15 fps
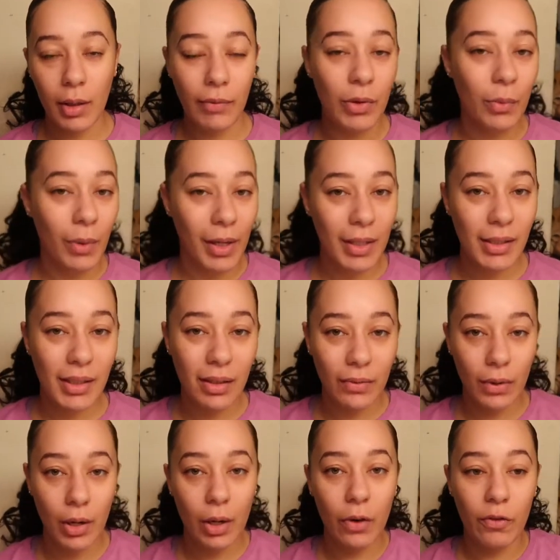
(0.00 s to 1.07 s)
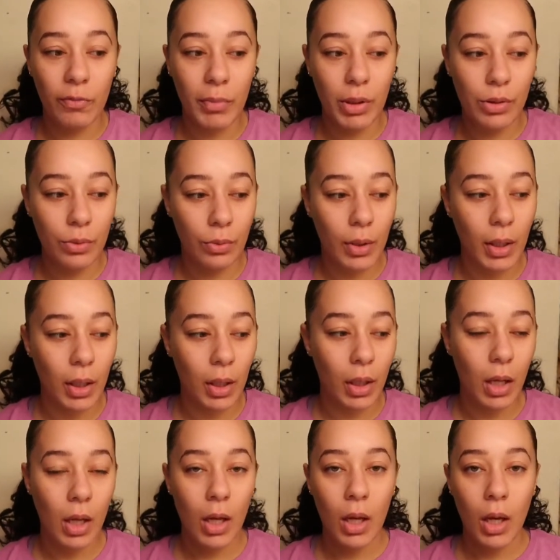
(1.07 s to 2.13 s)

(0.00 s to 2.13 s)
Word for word: If you want to see a video of me doing